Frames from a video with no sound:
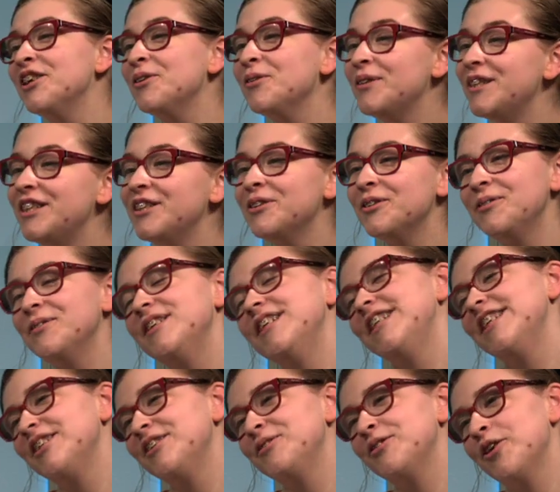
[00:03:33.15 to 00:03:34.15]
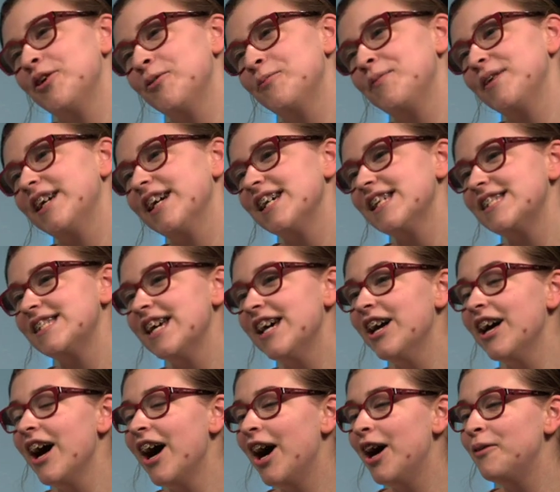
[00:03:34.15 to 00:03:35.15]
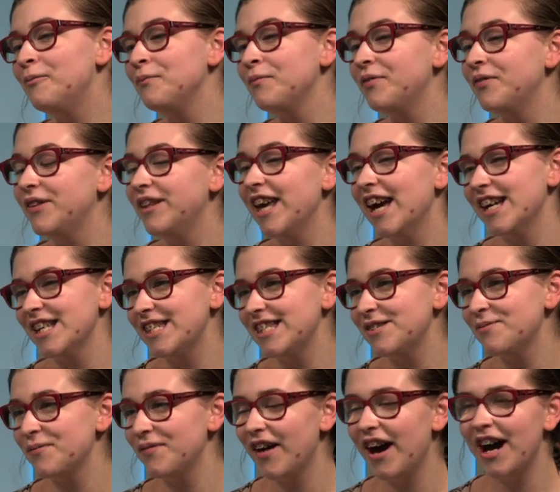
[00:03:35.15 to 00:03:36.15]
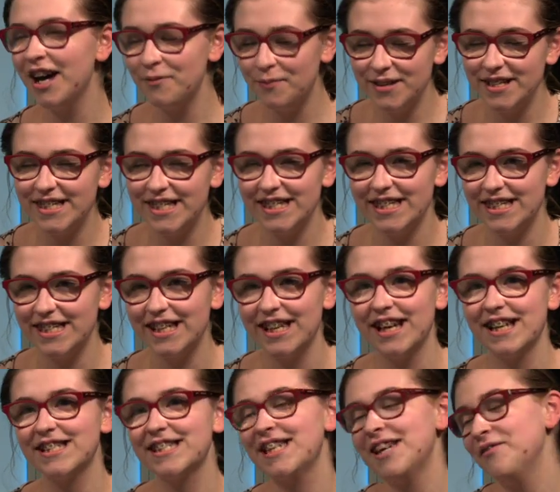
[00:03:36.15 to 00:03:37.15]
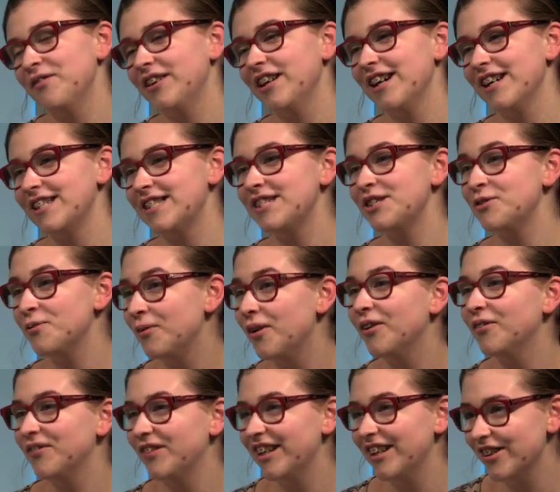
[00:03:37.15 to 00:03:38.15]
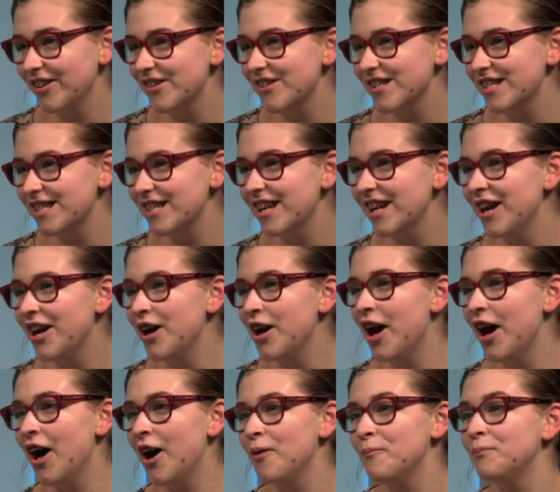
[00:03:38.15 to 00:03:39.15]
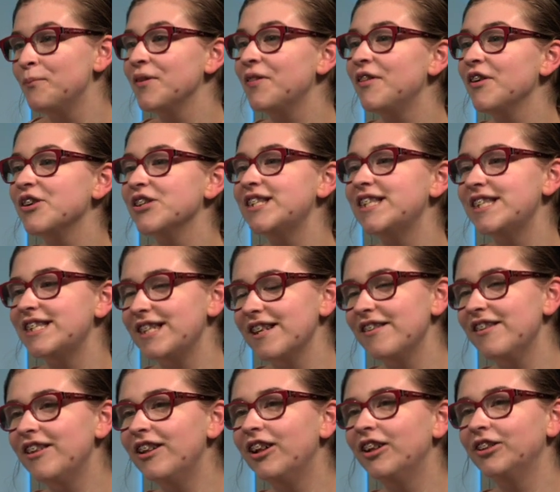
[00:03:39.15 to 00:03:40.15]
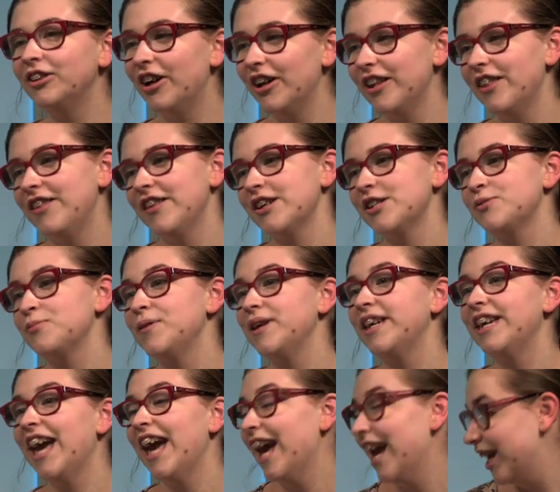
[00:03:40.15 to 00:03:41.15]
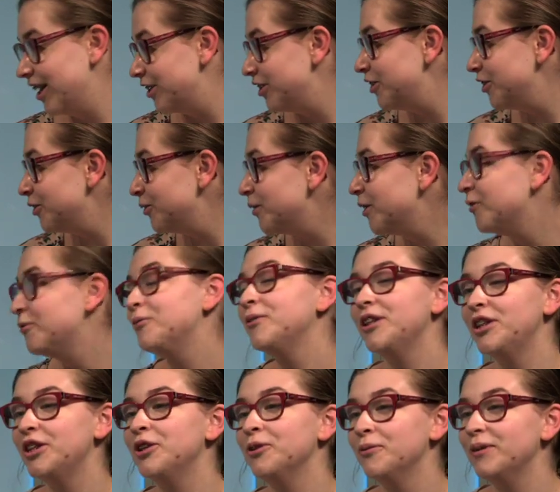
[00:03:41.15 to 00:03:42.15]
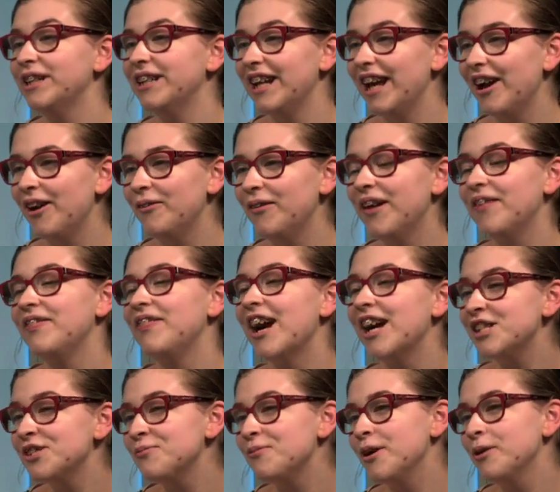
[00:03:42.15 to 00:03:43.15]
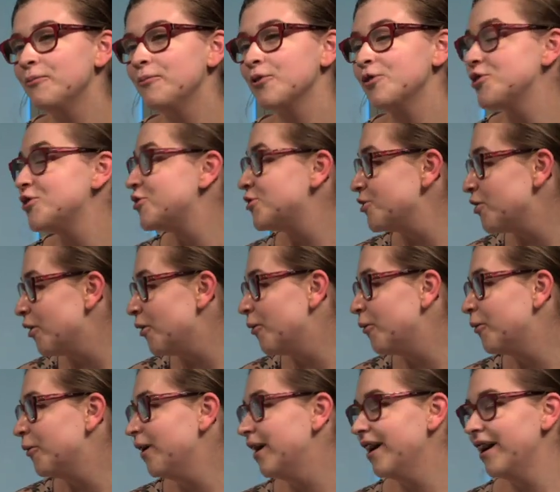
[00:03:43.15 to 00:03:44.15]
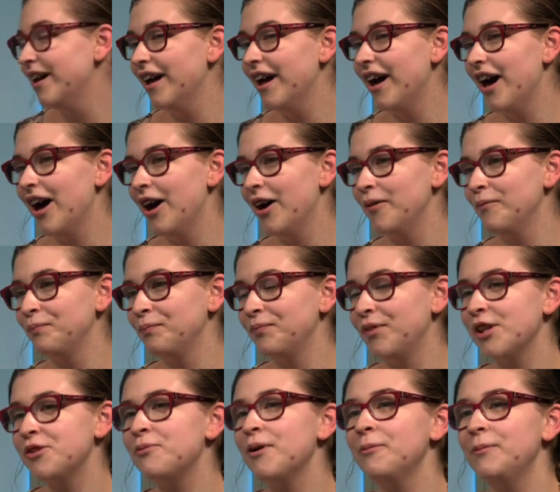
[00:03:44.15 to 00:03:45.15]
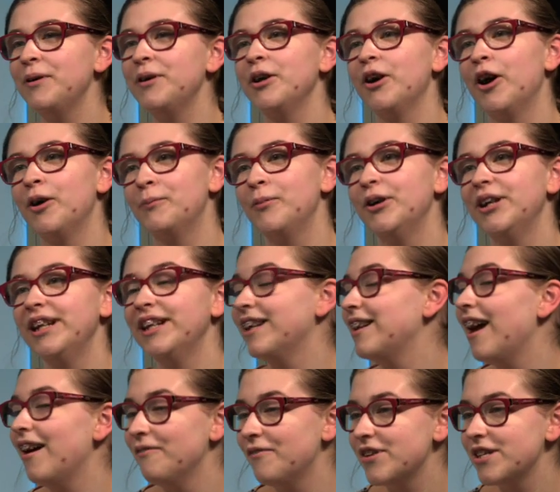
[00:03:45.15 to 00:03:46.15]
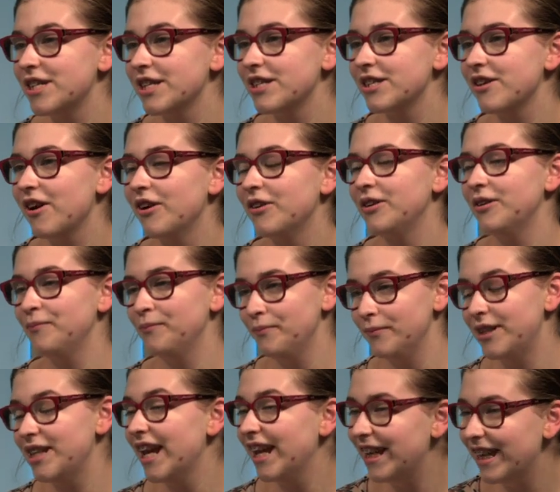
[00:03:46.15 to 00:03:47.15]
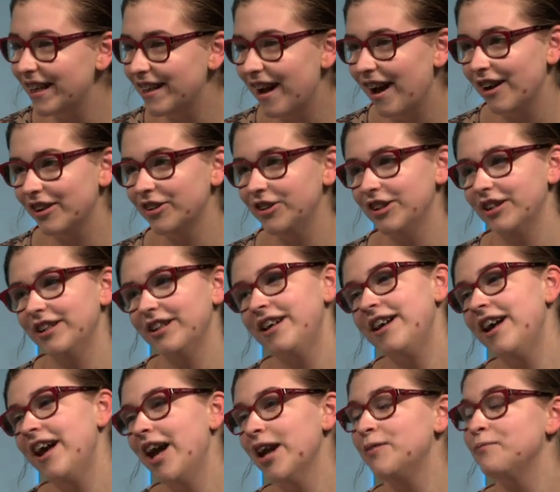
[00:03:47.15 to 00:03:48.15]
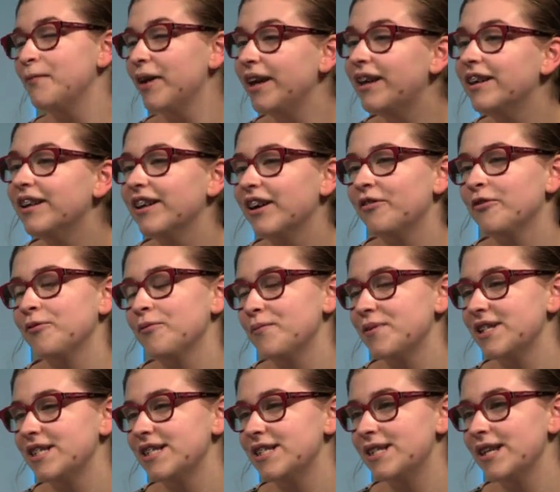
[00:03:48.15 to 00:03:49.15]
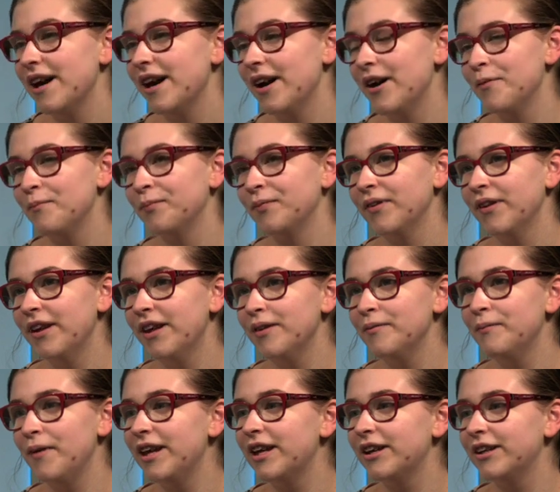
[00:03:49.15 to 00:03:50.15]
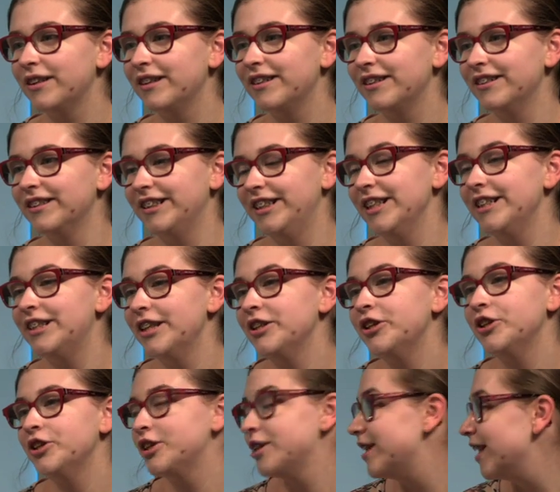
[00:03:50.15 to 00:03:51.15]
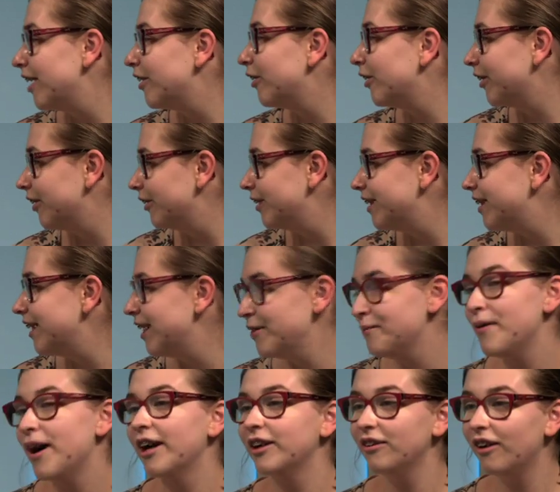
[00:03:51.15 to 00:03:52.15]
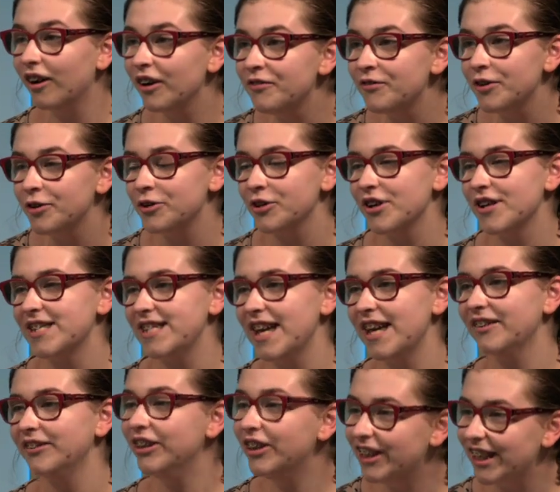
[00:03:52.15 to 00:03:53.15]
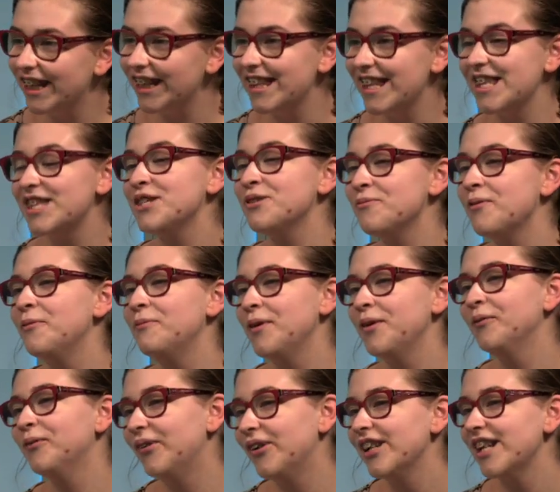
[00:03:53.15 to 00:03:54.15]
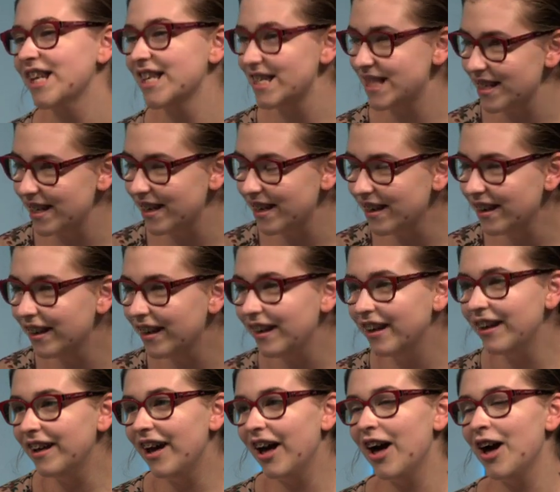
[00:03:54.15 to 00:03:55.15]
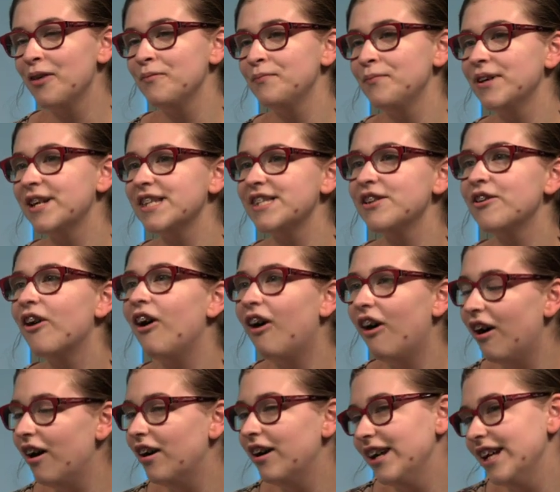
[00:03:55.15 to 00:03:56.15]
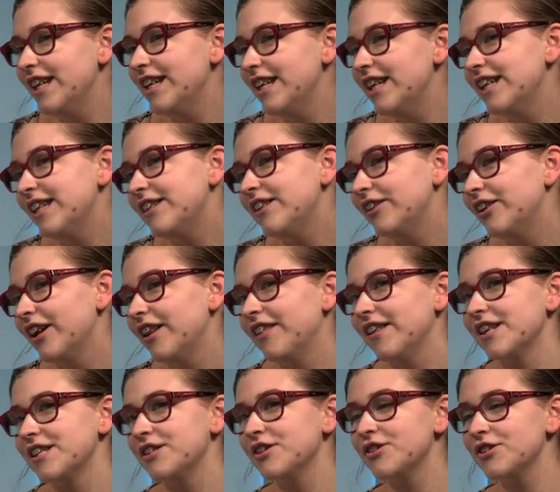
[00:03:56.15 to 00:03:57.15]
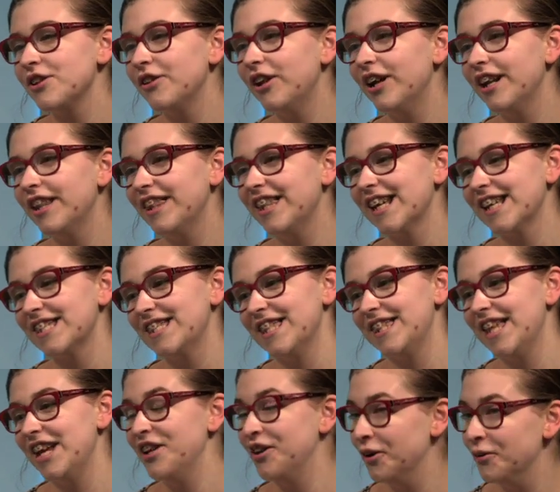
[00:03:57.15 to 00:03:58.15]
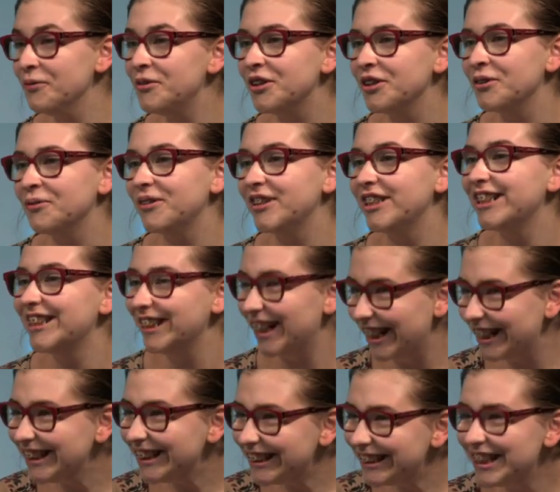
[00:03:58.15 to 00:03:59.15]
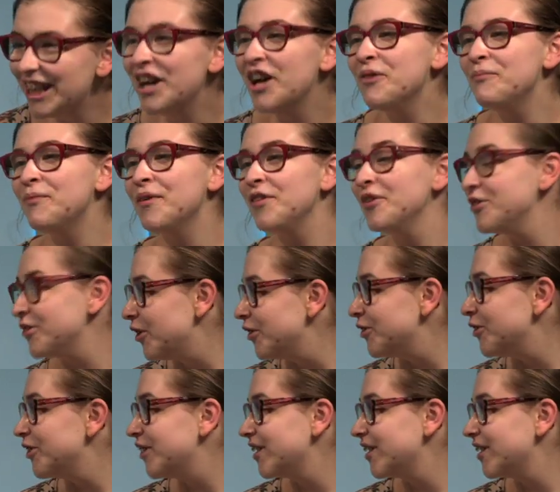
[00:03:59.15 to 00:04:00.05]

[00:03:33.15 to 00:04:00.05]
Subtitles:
you still don't need to lose hope, because yes, the IPCC has given us 12 years. But there's still a lot of things we can do if we do it now. And that's why we're so, that's why we are putting an emphasis on taking action and making governments make decisions that are going to impact our future and say, look it, this is what we want to see. Because there is a lot of things. There's a lot of things that they don't do, which sucks, but there's also